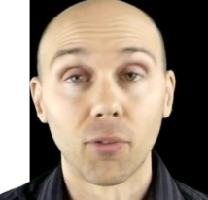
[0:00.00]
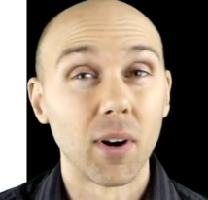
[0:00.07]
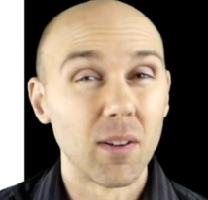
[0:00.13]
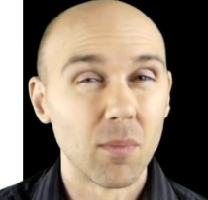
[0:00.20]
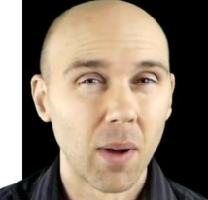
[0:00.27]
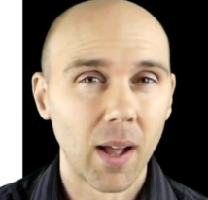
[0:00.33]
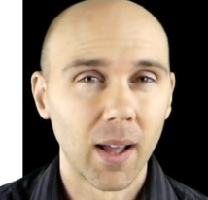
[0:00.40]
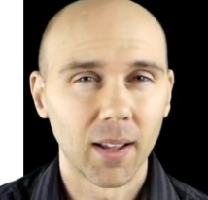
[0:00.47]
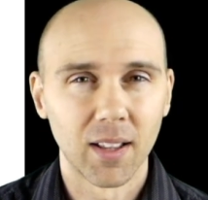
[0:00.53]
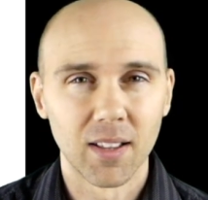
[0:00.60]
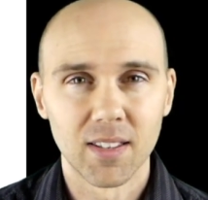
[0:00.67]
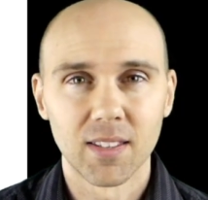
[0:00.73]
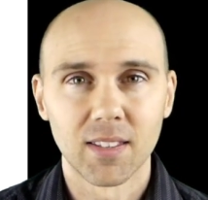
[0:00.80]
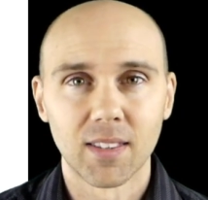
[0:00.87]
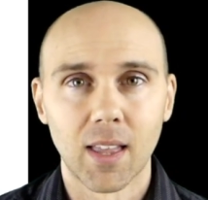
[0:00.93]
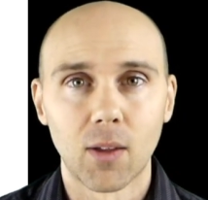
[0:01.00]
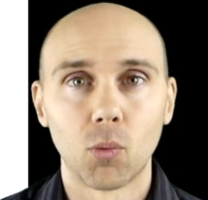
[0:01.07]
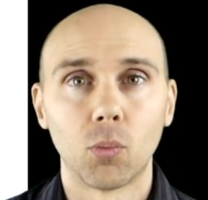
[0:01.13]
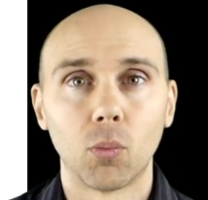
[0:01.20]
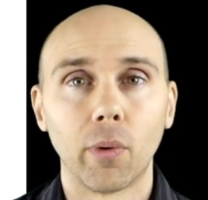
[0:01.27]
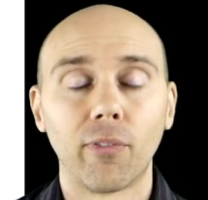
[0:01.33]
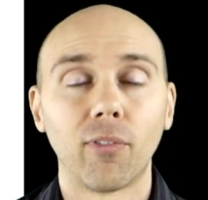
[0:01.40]
free markets
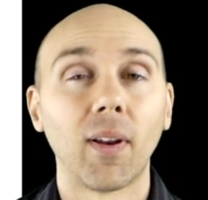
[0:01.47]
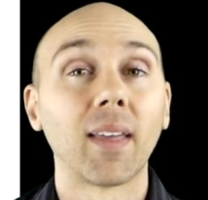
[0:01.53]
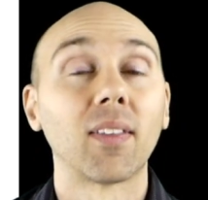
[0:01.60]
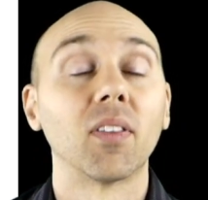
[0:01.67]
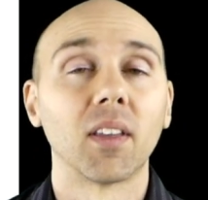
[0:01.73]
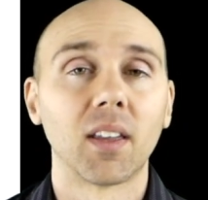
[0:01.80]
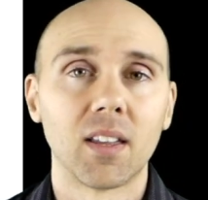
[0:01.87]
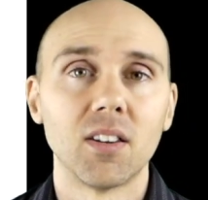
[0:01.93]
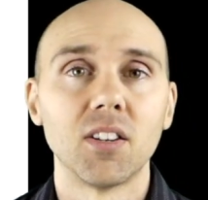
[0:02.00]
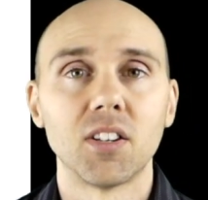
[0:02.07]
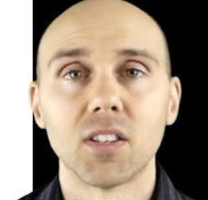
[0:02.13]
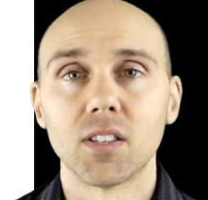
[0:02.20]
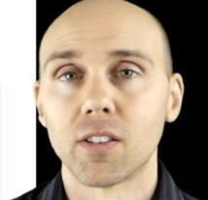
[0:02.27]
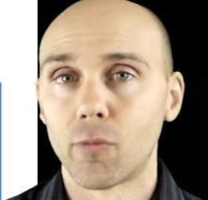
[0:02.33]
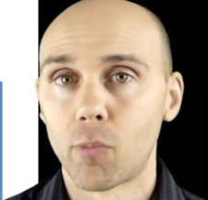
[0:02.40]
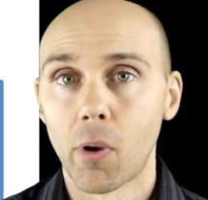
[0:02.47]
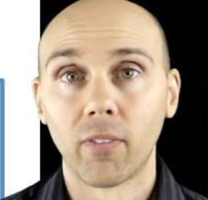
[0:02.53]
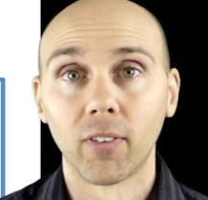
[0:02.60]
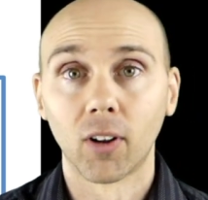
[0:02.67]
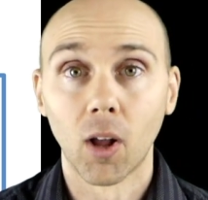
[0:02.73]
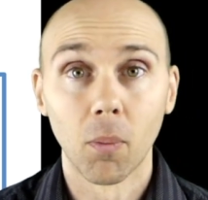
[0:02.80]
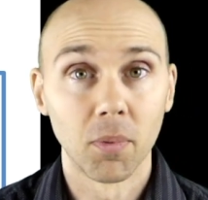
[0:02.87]
that reflect the conditions of
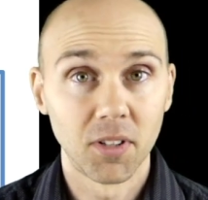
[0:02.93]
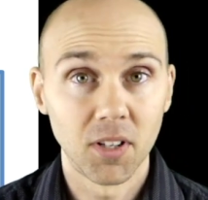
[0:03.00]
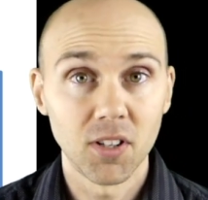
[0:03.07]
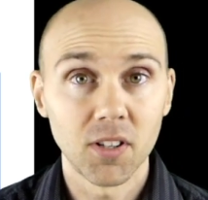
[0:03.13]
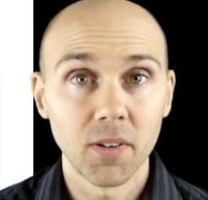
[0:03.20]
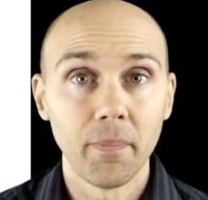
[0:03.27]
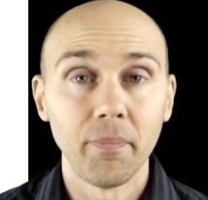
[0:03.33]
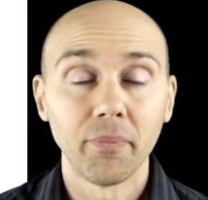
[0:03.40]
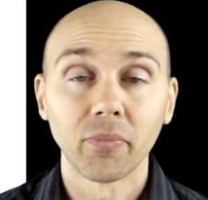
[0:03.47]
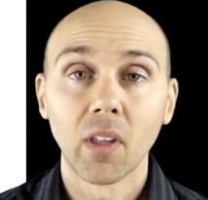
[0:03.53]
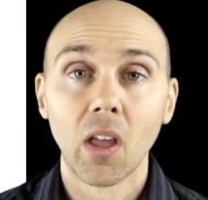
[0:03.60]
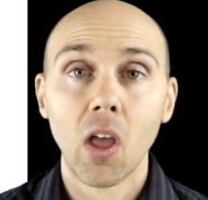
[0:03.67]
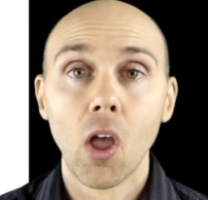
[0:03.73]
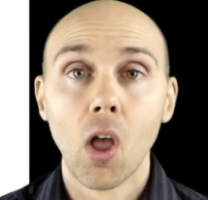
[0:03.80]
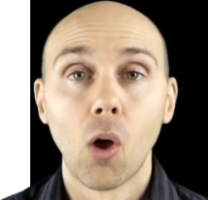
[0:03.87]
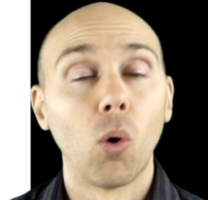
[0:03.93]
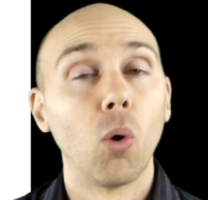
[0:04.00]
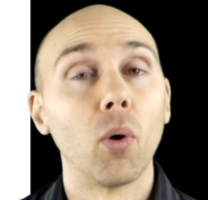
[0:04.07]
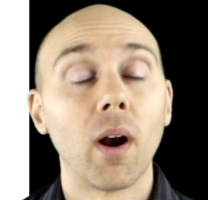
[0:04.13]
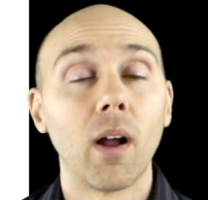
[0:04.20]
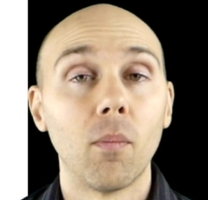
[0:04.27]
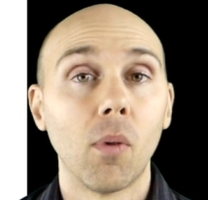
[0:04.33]
perfect competition,
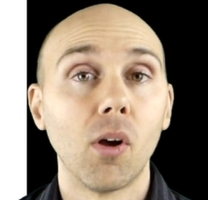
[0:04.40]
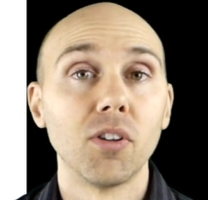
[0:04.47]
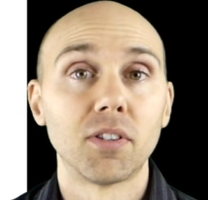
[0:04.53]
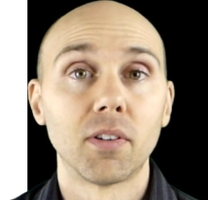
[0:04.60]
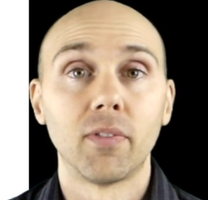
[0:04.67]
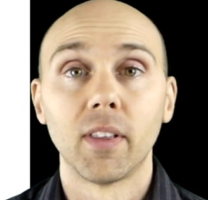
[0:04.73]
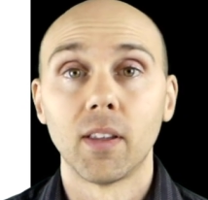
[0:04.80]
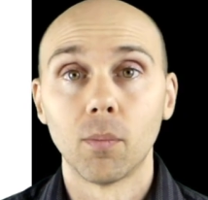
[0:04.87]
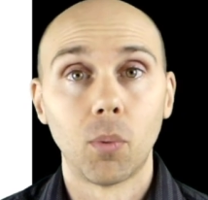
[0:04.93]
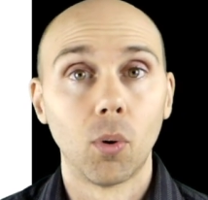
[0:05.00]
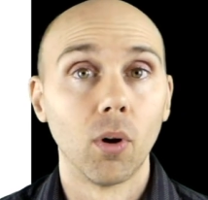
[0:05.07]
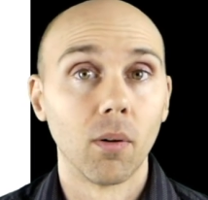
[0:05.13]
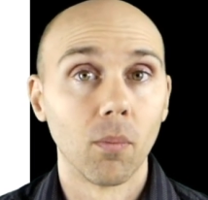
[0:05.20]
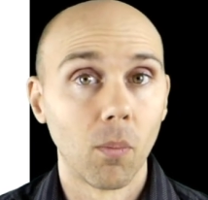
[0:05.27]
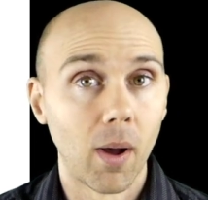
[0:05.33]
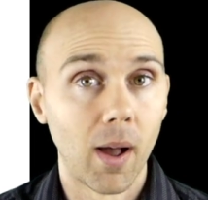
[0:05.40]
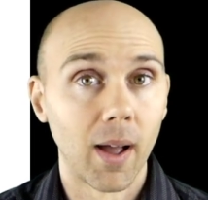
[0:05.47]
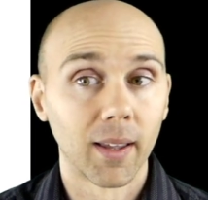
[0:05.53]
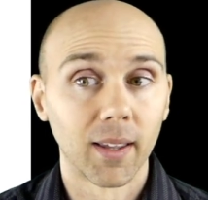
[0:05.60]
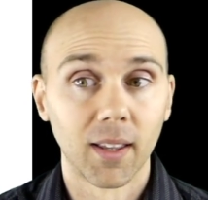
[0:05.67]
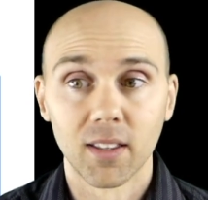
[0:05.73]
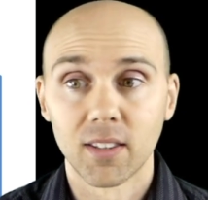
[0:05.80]
or are most of the important
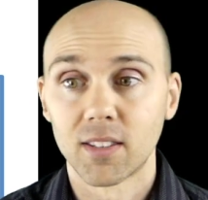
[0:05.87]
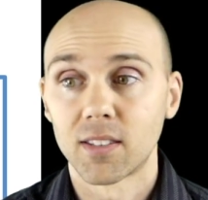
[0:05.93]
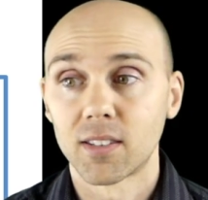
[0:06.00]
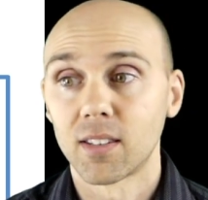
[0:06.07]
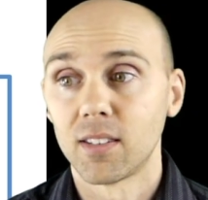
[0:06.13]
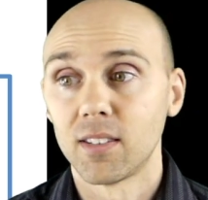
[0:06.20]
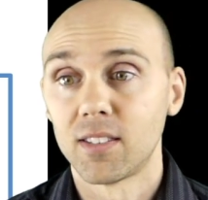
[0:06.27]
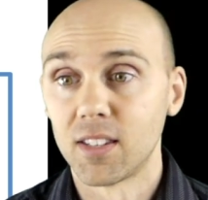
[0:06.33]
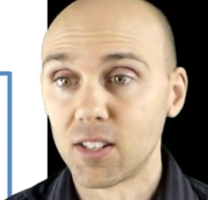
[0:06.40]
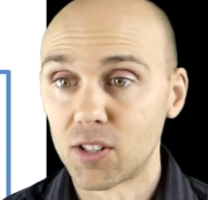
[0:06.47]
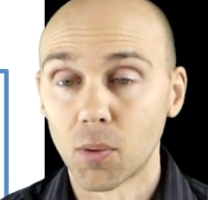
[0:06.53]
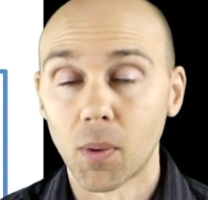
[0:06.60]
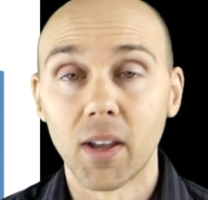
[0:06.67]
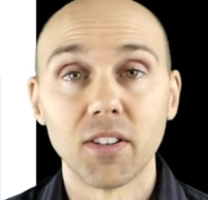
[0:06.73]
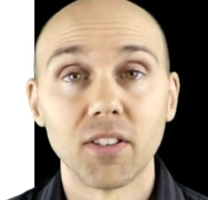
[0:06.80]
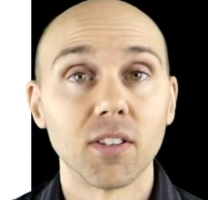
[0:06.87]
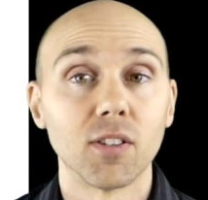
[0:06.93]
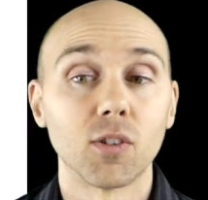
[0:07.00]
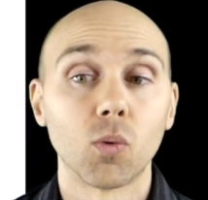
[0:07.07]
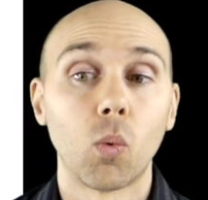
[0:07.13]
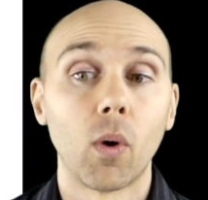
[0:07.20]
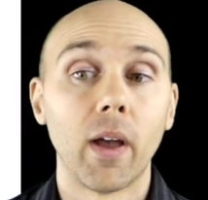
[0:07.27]
markets
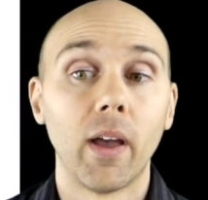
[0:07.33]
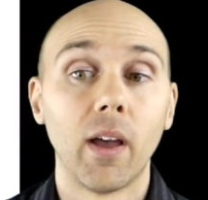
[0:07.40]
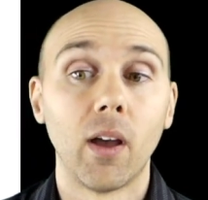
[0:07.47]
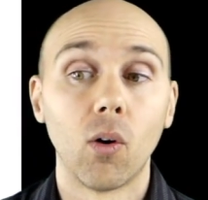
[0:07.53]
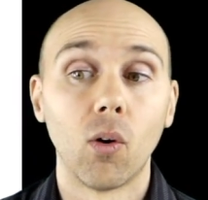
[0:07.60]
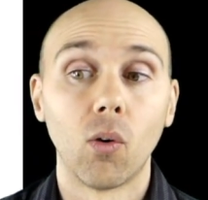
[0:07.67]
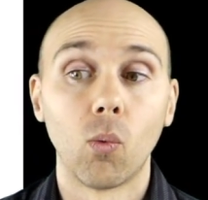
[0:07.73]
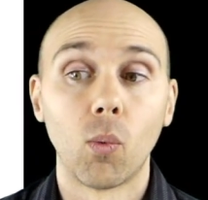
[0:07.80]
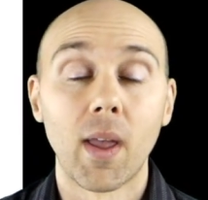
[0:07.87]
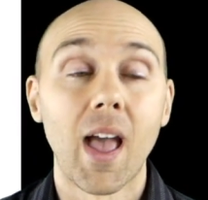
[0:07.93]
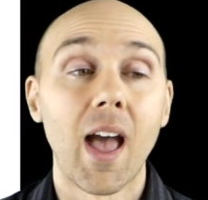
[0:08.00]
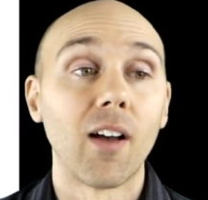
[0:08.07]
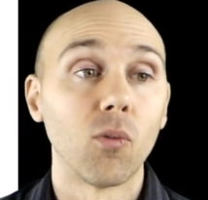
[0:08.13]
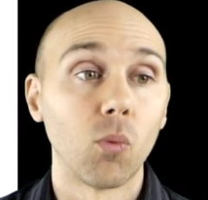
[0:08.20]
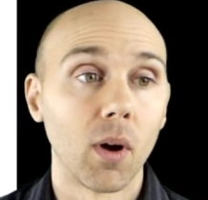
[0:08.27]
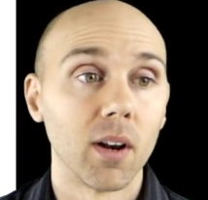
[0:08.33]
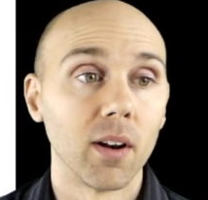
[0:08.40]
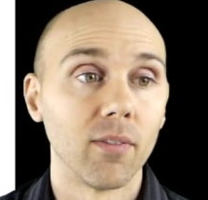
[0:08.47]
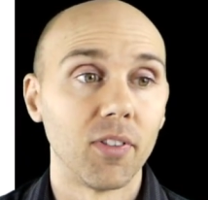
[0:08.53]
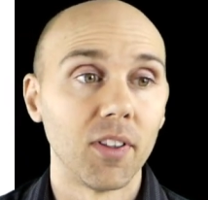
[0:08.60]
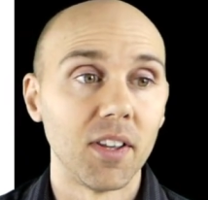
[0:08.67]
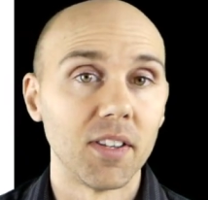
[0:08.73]
situations where we have one of